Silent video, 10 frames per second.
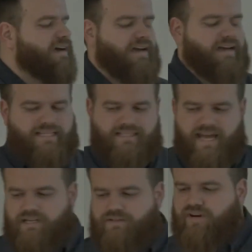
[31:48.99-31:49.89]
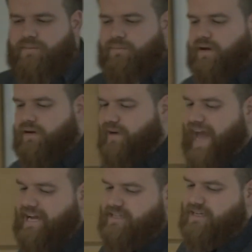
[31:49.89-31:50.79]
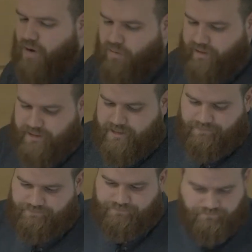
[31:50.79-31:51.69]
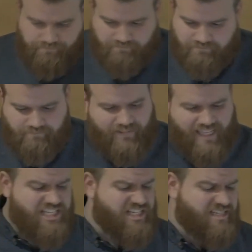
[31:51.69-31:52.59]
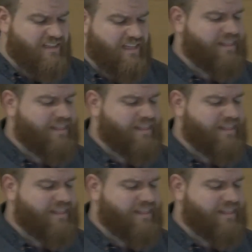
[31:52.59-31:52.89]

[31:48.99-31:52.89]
extend from React component. It's just like